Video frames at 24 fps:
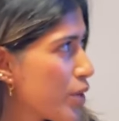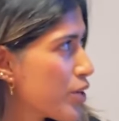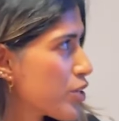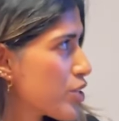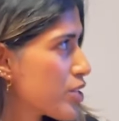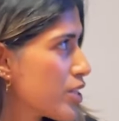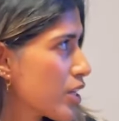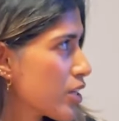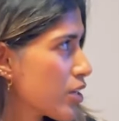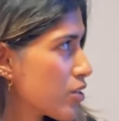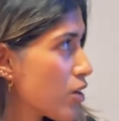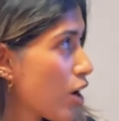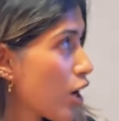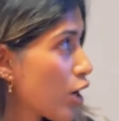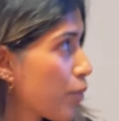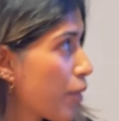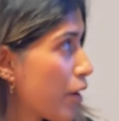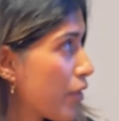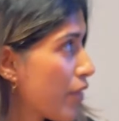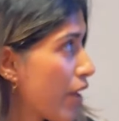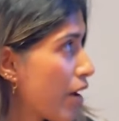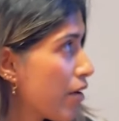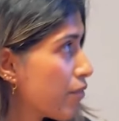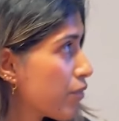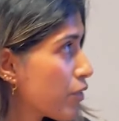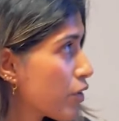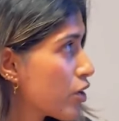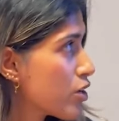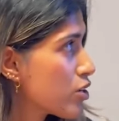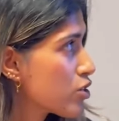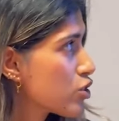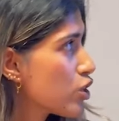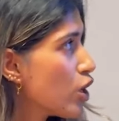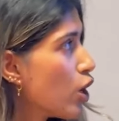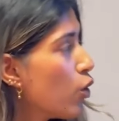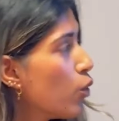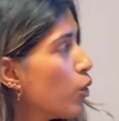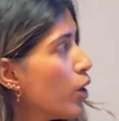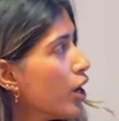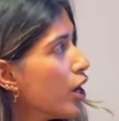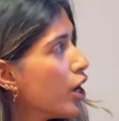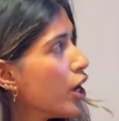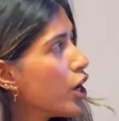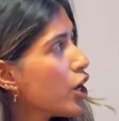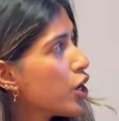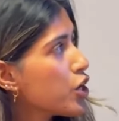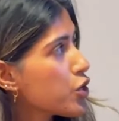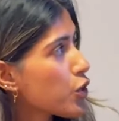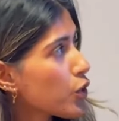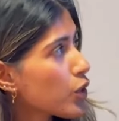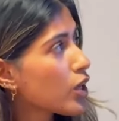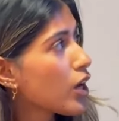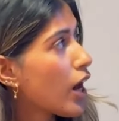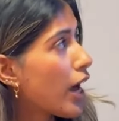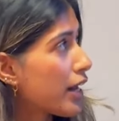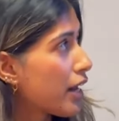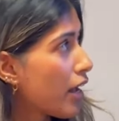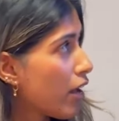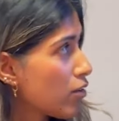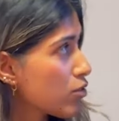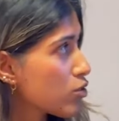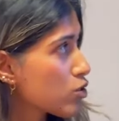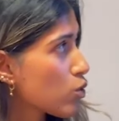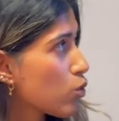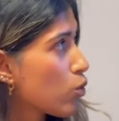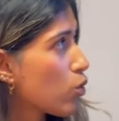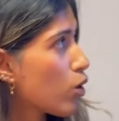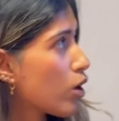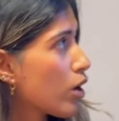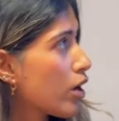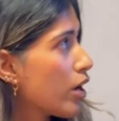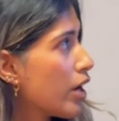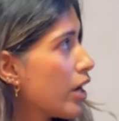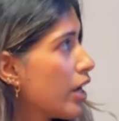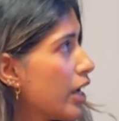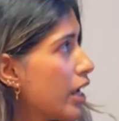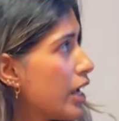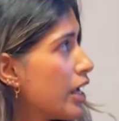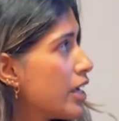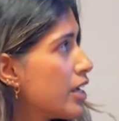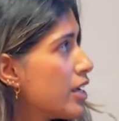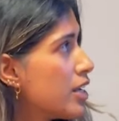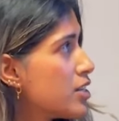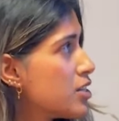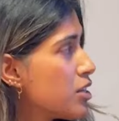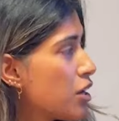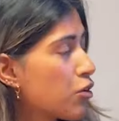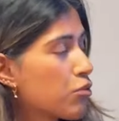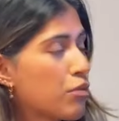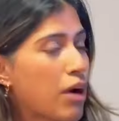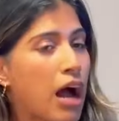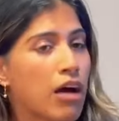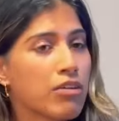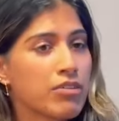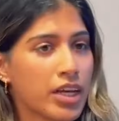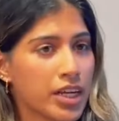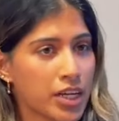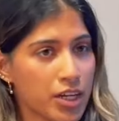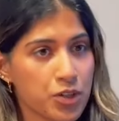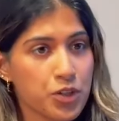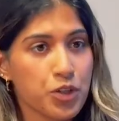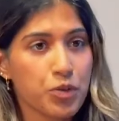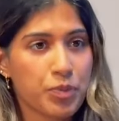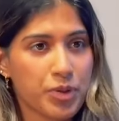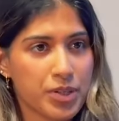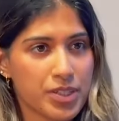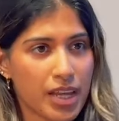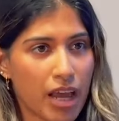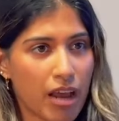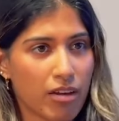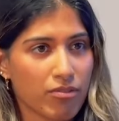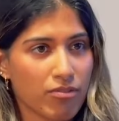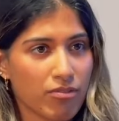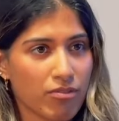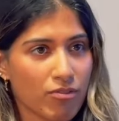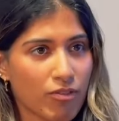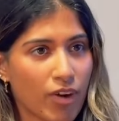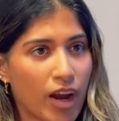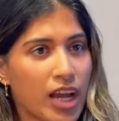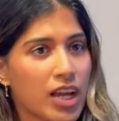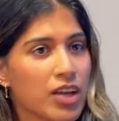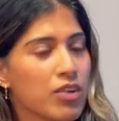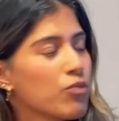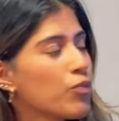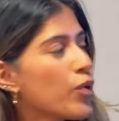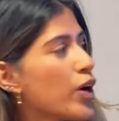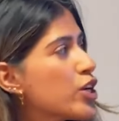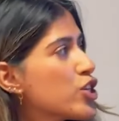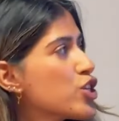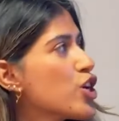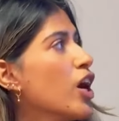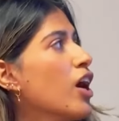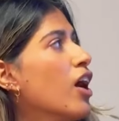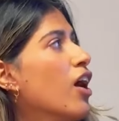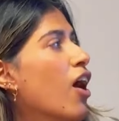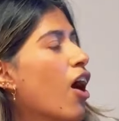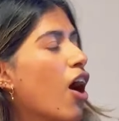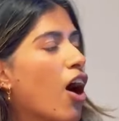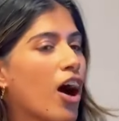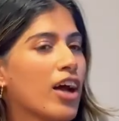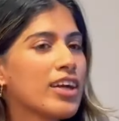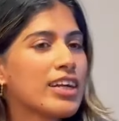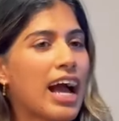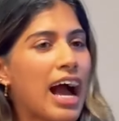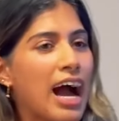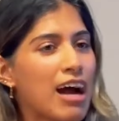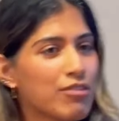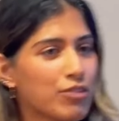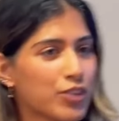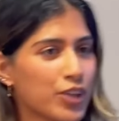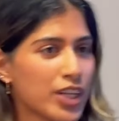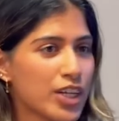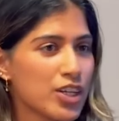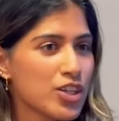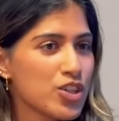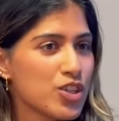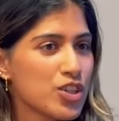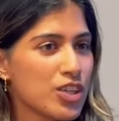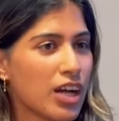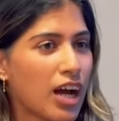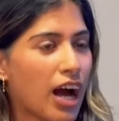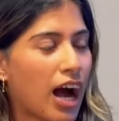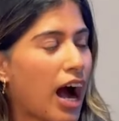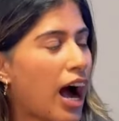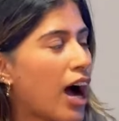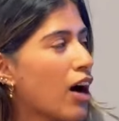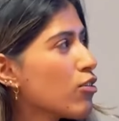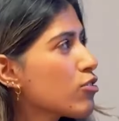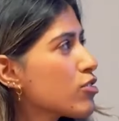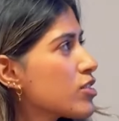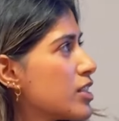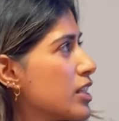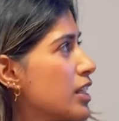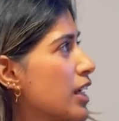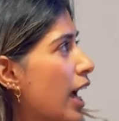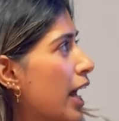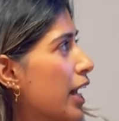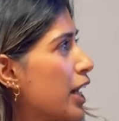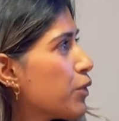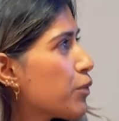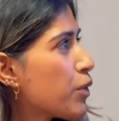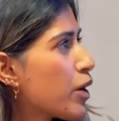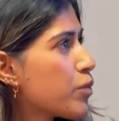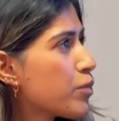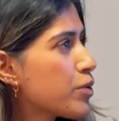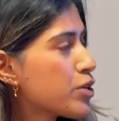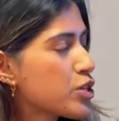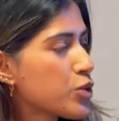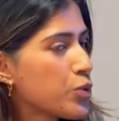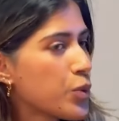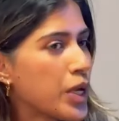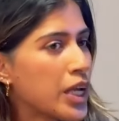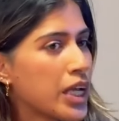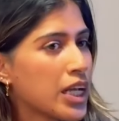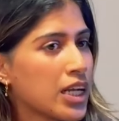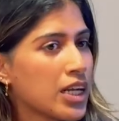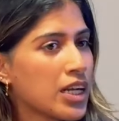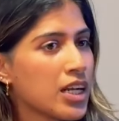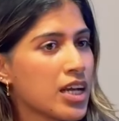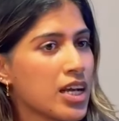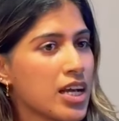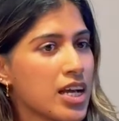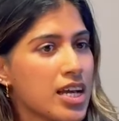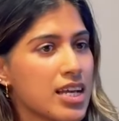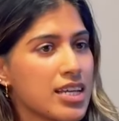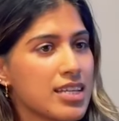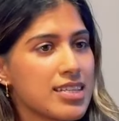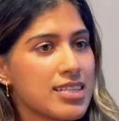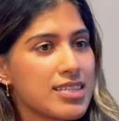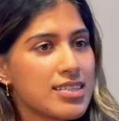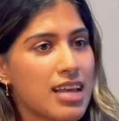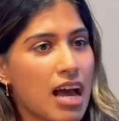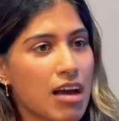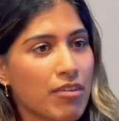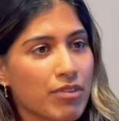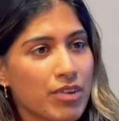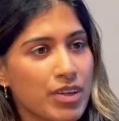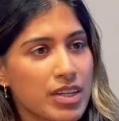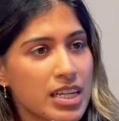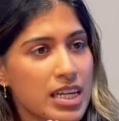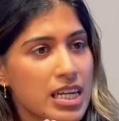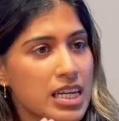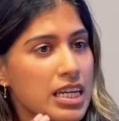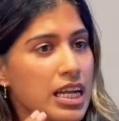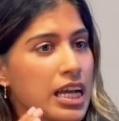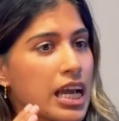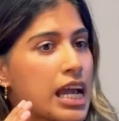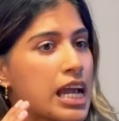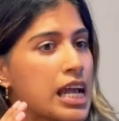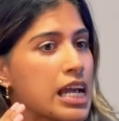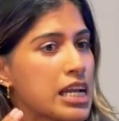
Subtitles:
interesting to talk about that first. So your gut health score is around 82%, right? Which on average, I'll see anywhere between 70 to